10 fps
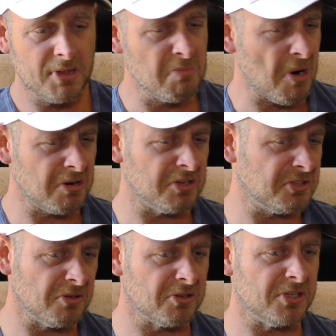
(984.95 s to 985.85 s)
The market's
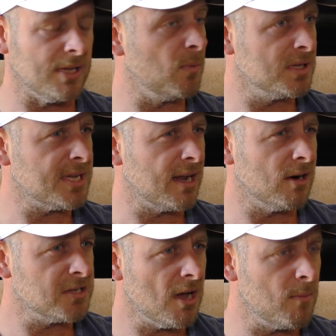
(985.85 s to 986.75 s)
such is that we'll take
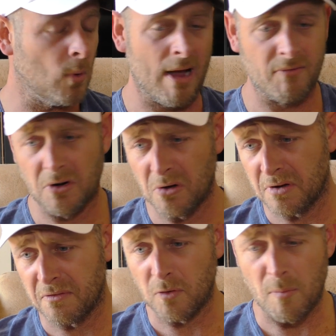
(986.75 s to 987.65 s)
our time. We're having a
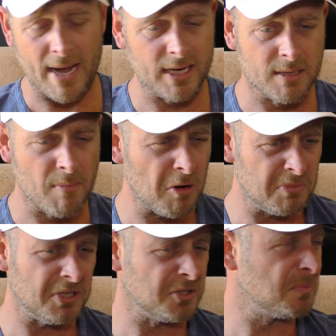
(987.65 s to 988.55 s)
look at a fullback at the
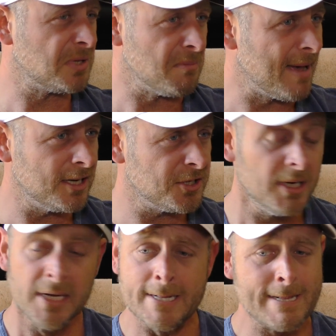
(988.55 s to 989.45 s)
moment. It's up to the
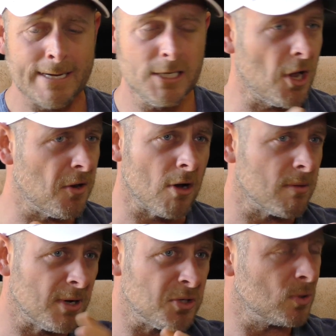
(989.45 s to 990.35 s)
manager. He's not
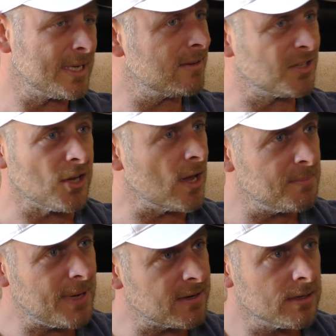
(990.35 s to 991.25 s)
knocking my door down to sign
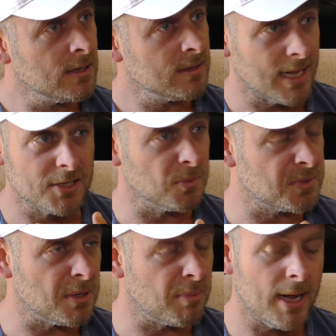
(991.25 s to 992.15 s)
him yet. That's up
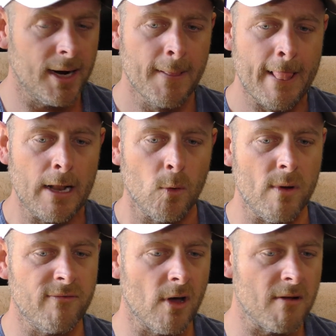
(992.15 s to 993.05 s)
to the player.
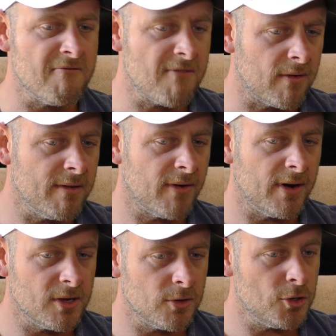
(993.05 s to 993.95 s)
We've got a very,
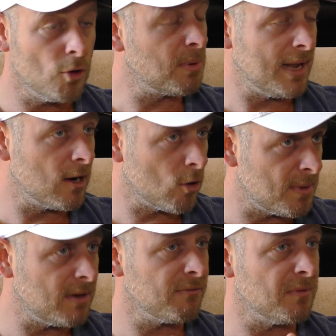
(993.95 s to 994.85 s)
very good young player
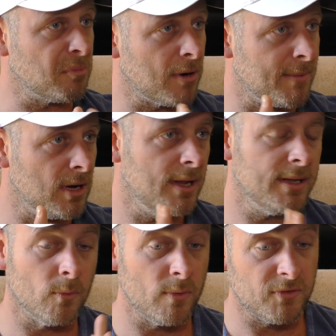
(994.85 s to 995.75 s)
coming in from the Premier
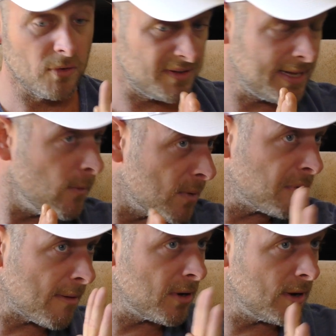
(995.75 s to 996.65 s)
League that we've done a deal with a
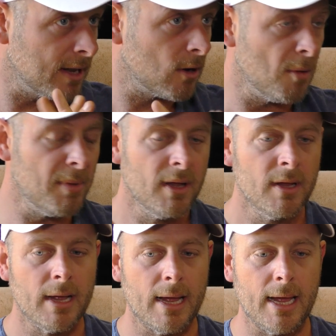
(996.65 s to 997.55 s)
Premier League club
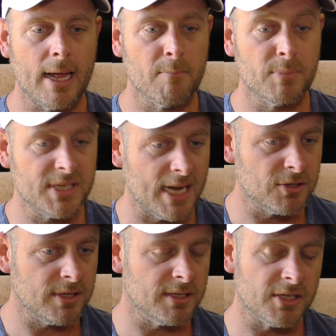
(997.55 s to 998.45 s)
and
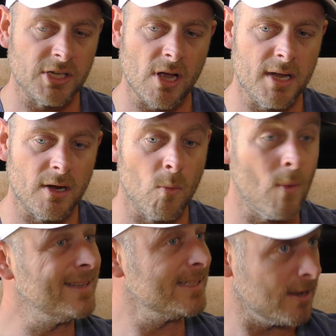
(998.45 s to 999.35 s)
potentially to sign on
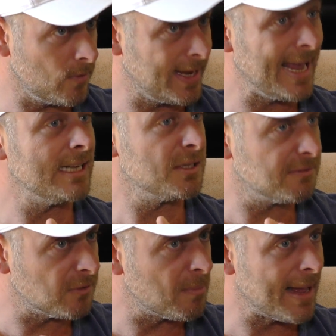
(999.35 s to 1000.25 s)
Wednesday, who again is a
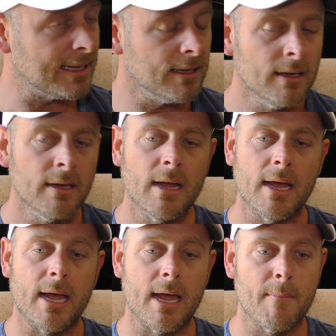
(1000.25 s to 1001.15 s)
fullback.
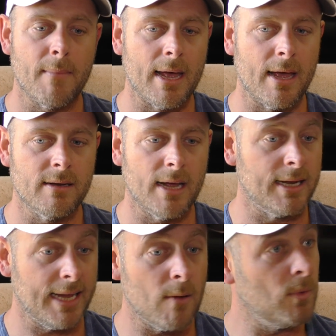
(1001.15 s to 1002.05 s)
And
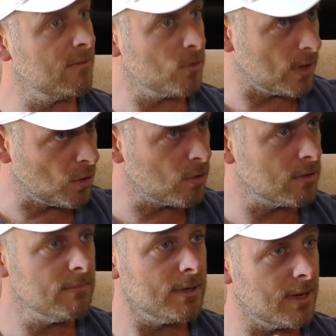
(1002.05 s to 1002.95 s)
again, we'll have a quick look
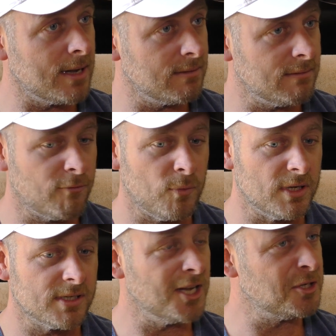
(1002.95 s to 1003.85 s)
at him, and if we
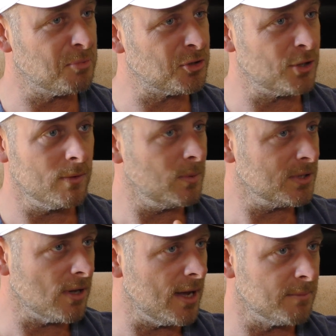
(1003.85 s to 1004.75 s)
decide to pursue it, we'll
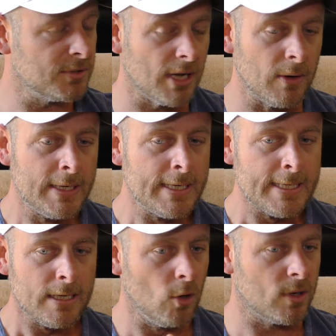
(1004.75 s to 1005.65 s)
sign him. So
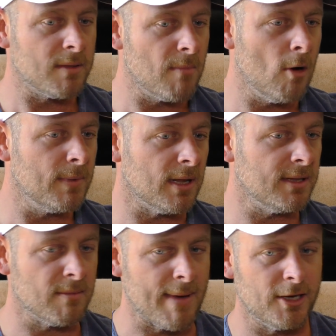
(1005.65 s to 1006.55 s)
look, at the moment I
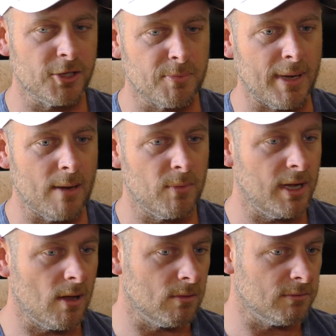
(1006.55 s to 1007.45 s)
think the manager's playing with
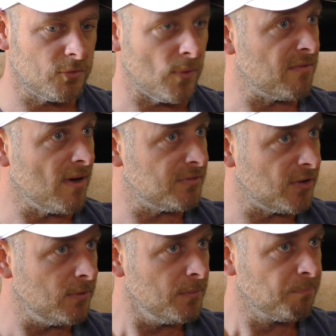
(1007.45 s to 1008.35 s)
the old
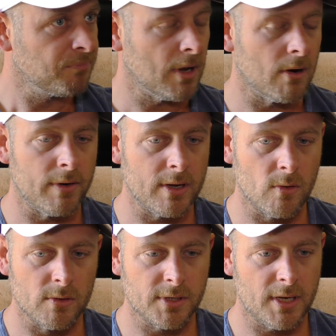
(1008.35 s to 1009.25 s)
3-5-2, or he
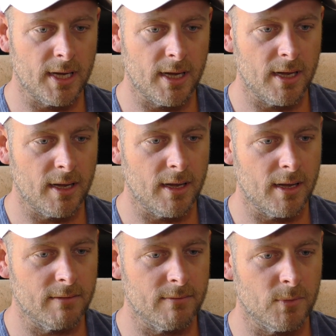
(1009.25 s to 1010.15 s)
calls it a
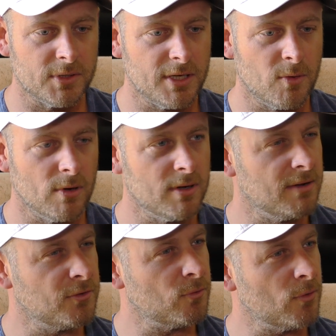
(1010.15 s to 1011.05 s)

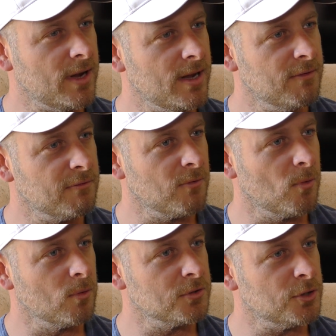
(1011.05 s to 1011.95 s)

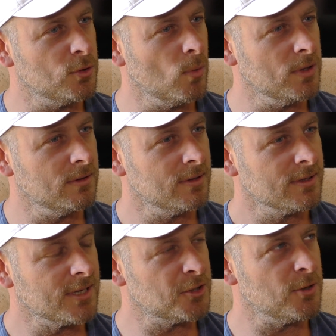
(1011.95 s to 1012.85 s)
3-4-2-1. Is
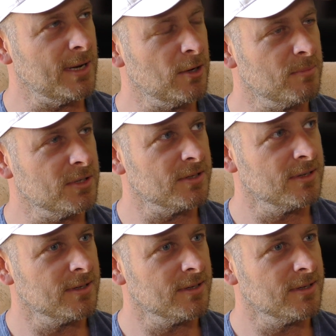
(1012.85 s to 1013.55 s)
that too many numbers?